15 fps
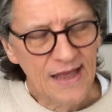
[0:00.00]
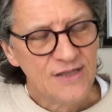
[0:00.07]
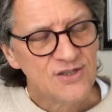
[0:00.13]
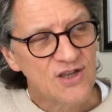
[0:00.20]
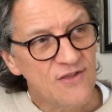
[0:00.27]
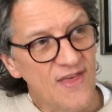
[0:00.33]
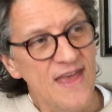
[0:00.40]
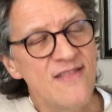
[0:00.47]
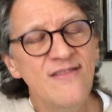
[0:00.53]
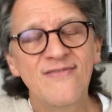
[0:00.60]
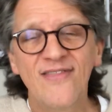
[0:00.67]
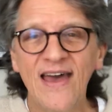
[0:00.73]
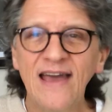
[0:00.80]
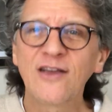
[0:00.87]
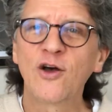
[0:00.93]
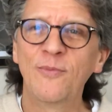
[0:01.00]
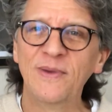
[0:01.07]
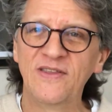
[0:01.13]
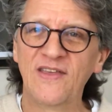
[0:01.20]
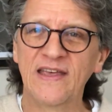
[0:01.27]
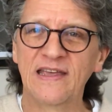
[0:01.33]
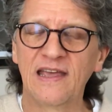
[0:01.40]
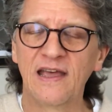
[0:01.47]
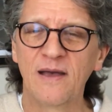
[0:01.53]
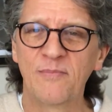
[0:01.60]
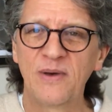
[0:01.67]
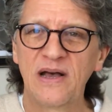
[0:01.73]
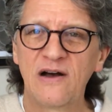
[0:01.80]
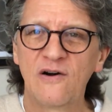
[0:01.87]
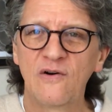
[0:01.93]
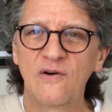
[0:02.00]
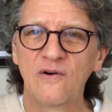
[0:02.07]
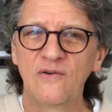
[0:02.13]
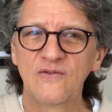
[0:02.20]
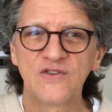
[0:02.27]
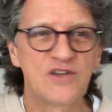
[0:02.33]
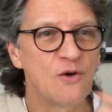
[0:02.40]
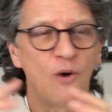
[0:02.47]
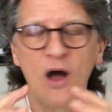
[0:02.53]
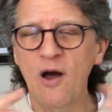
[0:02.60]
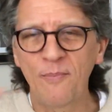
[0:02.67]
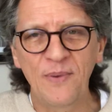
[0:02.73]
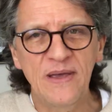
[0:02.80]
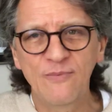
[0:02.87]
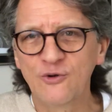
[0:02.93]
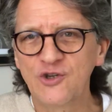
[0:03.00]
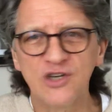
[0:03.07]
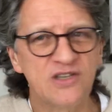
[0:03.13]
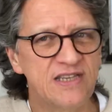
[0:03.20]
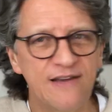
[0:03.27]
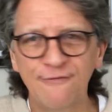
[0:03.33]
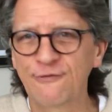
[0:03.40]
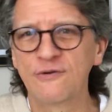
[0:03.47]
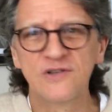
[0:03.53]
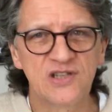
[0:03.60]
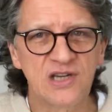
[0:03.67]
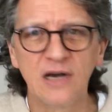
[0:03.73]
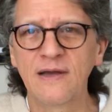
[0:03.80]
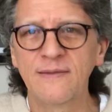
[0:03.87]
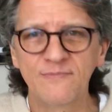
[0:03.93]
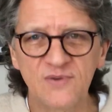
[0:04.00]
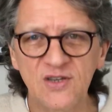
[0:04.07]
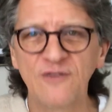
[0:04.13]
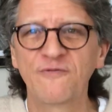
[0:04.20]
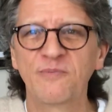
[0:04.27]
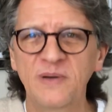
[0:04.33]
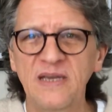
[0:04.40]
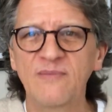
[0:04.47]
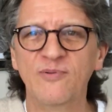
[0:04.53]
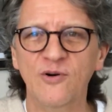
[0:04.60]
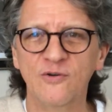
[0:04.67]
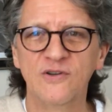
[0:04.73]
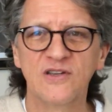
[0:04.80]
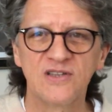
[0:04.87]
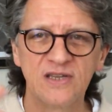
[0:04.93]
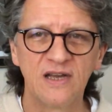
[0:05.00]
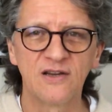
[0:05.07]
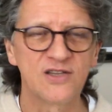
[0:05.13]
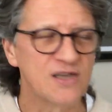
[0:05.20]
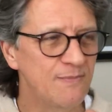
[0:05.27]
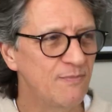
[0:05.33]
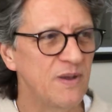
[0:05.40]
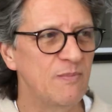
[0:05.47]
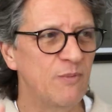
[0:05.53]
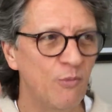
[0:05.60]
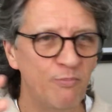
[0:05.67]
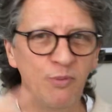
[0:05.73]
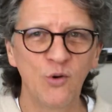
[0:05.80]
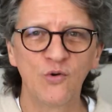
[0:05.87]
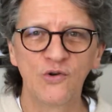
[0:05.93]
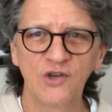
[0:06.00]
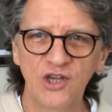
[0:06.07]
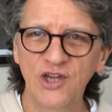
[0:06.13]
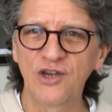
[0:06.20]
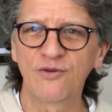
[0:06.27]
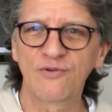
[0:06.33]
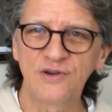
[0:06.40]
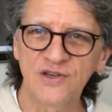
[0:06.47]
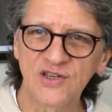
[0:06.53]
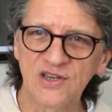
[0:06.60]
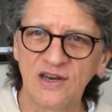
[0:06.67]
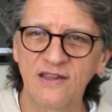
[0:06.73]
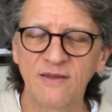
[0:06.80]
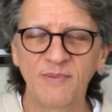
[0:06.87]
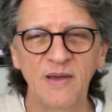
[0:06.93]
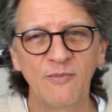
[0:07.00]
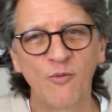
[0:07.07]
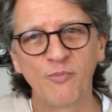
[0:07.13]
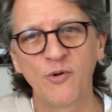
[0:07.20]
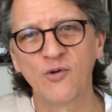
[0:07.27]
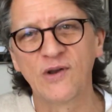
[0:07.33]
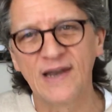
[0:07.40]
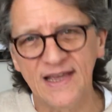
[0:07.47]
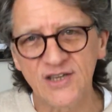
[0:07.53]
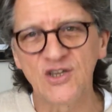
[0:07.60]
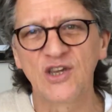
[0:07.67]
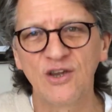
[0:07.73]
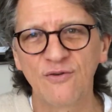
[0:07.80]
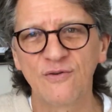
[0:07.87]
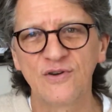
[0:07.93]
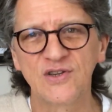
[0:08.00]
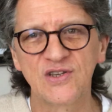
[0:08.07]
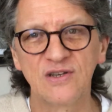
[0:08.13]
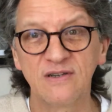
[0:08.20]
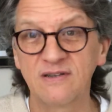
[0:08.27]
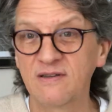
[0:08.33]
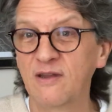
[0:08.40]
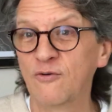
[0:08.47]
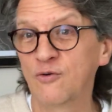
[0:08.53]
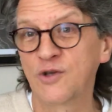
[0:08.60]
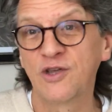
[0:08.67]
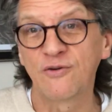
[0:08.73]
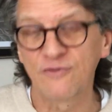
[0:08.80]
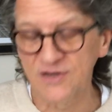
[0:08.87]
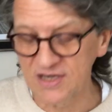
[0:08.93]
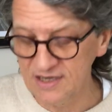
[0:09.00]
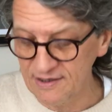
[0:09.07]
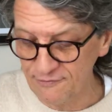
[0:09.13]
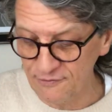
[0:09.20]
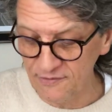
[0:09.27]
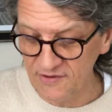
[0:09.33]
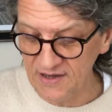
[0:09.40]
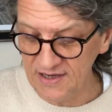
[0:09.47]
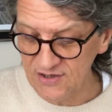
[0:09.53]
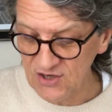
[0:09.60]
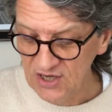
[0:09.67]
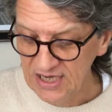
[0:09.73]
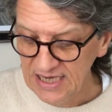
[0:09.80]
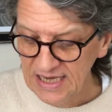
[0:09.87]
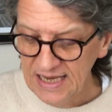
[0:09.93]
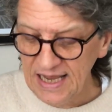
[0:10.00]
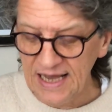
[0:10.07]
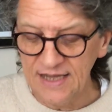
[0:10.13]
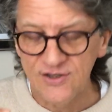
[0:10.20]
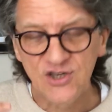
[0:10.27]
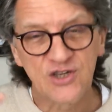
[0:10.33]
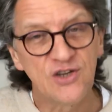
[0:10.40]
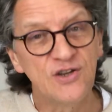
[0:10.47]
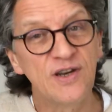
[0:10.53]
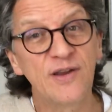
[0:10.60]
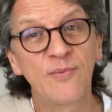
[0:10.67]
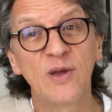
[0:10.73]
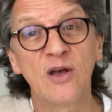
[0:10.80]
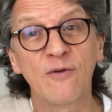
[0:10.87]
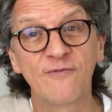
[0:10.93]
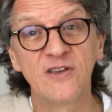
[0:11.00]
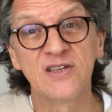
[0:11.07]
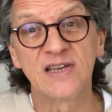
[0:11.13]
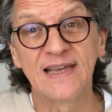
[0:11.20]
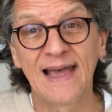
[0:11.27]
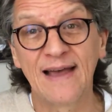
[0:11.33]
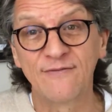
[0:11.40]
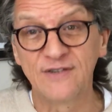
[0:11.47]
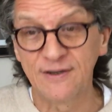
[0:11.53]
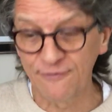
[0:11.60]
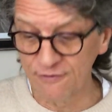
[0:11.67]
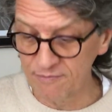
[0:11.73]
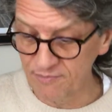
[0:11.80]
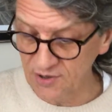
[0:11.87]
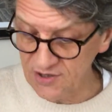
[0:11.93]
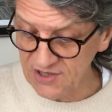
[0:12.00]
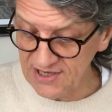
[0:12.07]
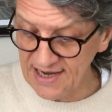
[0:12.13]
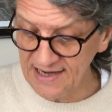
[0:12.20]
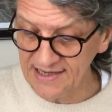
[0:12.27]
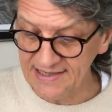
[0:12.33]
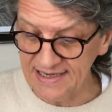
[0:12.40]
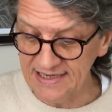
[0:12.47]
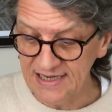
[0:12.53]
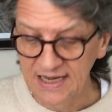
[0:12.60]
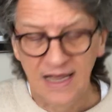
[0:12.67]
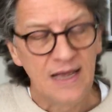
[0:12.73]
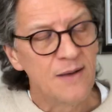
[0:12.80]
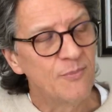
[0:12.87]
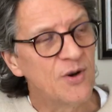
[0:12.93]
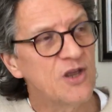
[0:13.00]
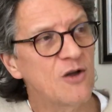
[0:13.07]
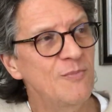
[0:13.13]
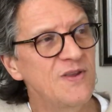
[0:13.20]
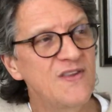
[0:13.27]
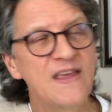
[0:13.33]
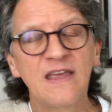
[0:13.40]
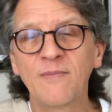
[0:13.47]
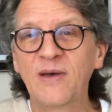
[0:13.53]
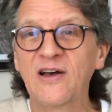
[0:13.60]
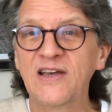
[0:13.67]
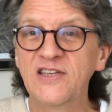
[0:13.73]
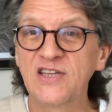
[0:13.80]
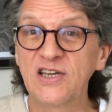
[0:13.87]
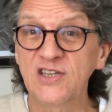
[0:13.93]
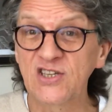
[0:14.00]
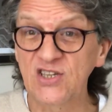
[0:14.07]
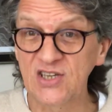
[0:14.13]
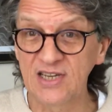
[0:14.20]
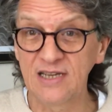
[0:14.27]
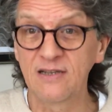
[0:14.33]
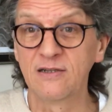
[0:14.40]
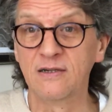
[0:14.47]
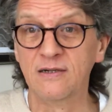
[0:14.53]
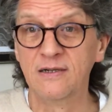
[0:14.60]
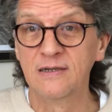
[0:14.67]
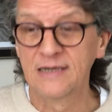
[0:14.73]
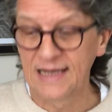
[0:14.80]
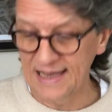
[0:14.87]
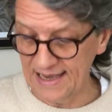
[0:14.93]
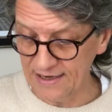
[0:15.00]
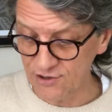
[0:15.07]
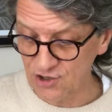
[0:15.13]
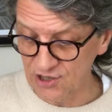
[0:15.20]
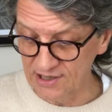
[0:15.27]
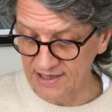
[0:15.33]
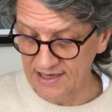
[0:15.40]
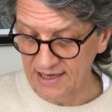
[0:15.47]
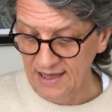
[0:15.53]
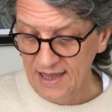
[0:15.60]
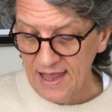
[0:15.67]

So then that got me thinking about, so are people just different types of people? Are some people born curious and other people born less curious or curious in different things? And certainly we obviously have different personalities. But it got me thinking about, is it a skill, actually,